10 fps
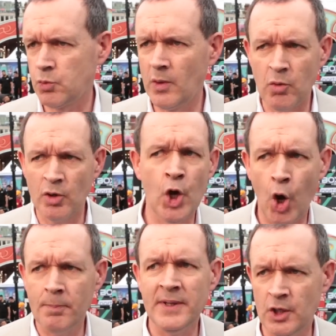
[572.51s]
We would
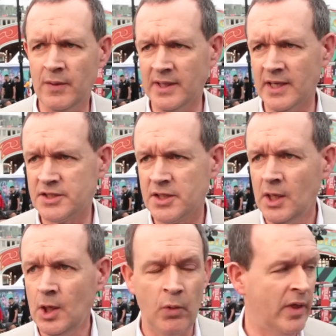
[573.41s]
not be doing this
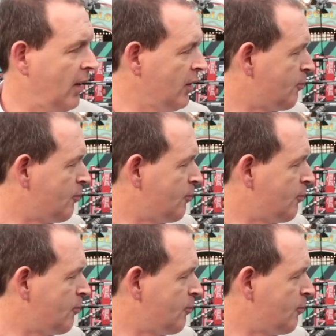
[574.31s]
without